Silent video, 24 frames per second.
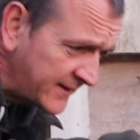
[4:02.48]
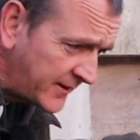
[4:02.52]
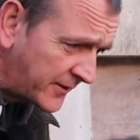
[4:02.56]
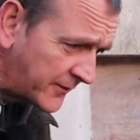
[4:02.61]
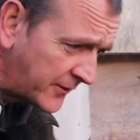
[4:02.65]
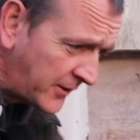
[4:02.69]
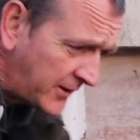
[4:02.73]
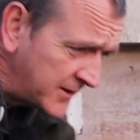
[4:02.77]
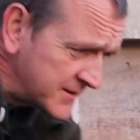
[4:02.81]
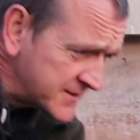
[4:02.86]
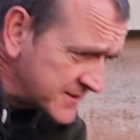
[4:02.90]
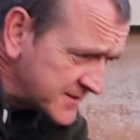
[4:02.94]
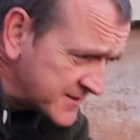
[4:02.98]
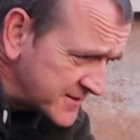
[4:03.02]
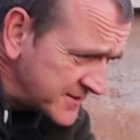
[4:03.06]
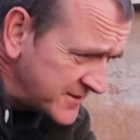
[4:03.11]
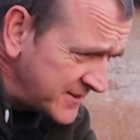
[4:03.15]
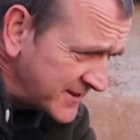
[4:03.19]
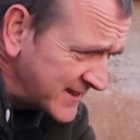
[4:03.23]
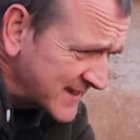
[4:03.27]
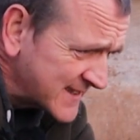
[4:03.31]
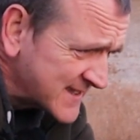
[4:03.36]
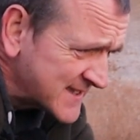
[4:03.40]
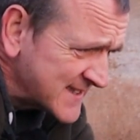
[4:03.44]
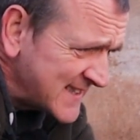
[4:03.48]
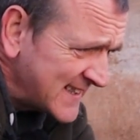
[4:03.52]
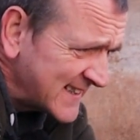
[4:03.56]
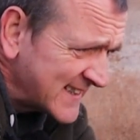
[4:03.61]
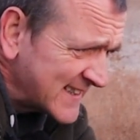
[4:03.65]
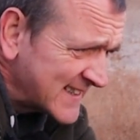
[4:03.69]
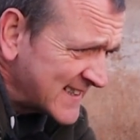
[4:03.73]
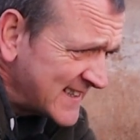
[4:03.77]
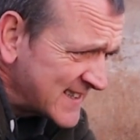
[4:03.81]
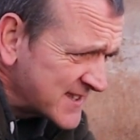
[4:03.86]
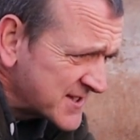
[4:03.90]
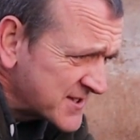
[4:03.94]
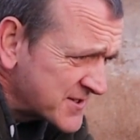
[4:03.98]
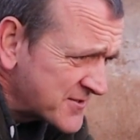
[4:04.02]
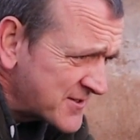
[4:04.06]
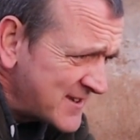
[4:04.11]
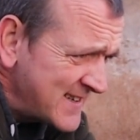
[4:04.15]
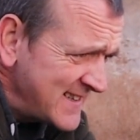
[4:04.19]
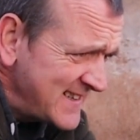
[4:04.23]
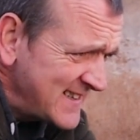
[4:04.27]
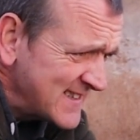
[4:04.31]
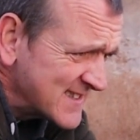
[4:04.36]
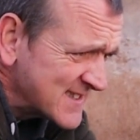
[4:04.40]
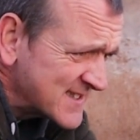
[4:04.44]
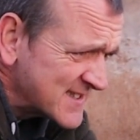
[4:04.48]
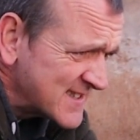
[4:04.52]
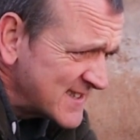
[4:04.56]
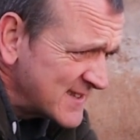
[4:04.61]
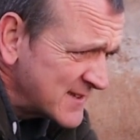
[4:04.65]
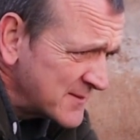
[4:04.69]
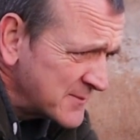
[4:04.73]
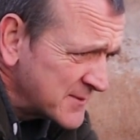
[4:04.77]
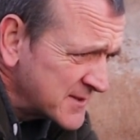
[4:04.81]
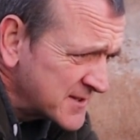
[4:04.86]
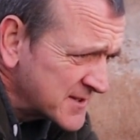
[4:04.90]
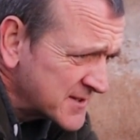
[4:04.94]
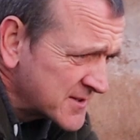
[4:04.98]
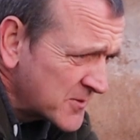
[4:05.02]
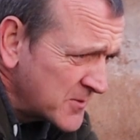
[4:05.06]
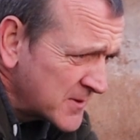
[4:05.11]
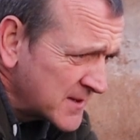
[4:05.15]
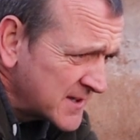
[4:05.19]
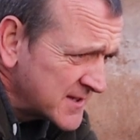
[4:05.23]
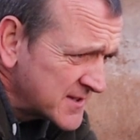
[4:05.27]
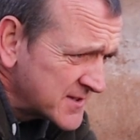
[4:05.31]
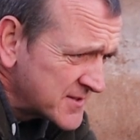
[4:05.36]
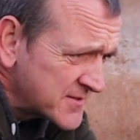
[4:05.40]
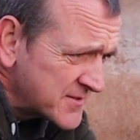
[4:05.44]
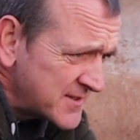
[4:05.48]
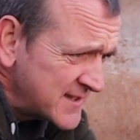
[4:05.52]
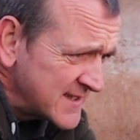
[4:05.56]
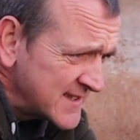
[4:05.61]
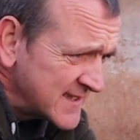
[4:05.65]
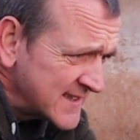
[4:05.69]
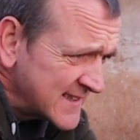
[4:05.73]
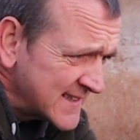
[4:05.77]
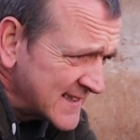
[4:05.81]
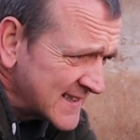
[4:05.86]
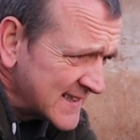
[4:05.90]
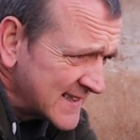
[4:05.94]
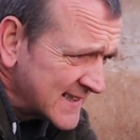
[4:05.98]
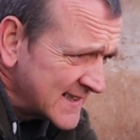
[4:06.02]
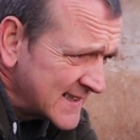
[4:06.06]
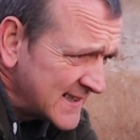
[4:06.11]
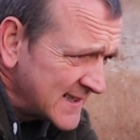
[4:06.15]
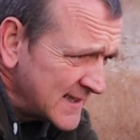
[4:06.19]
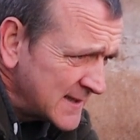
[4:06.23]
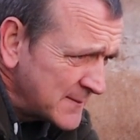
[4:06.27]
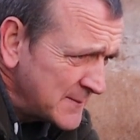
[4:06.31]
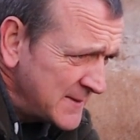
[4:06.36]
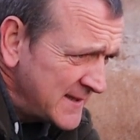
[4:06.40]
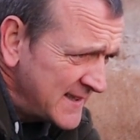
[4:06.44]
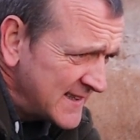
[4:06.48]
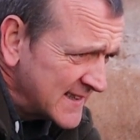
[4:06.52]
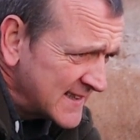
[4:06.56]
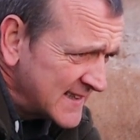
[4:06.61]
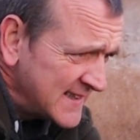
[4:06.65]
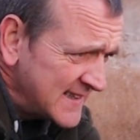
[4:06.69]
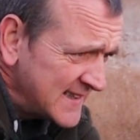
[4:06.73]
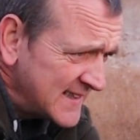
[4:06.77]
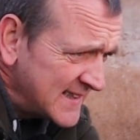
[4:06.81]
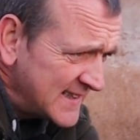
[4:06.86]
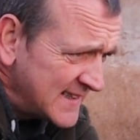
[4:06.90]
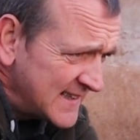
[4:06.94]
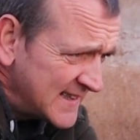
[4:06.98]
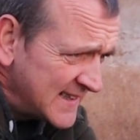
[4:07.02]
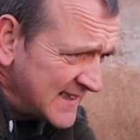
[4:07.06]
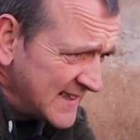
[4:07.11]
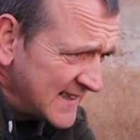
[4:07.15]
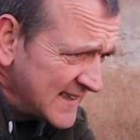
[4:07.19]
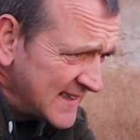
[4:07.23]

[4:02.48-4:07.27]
And the horizon's not exactly dead straight, so let me just quickly straighten that a little bit.